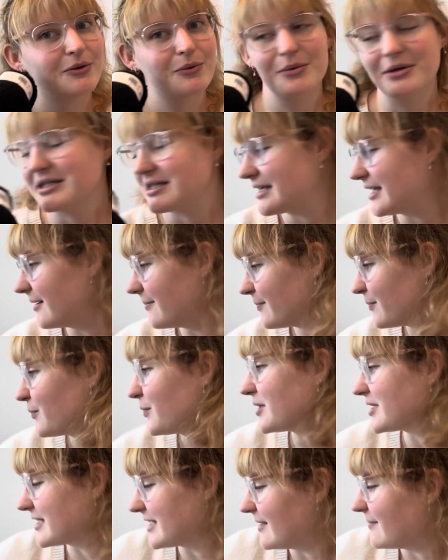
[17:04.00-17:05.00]
we'll see,
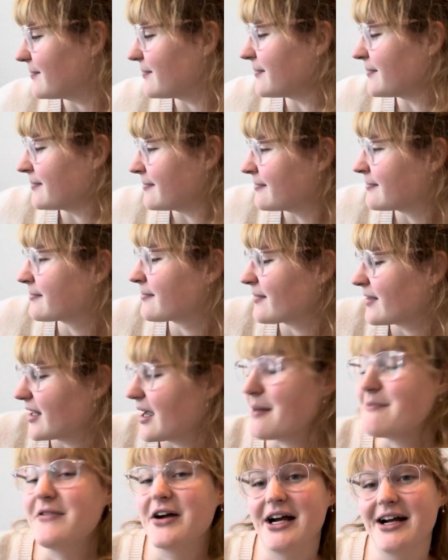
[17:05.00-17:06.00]
we'll see.
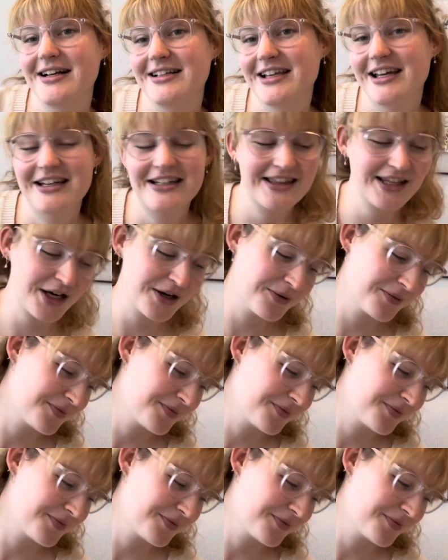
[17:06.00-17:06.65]
I'm very excited though.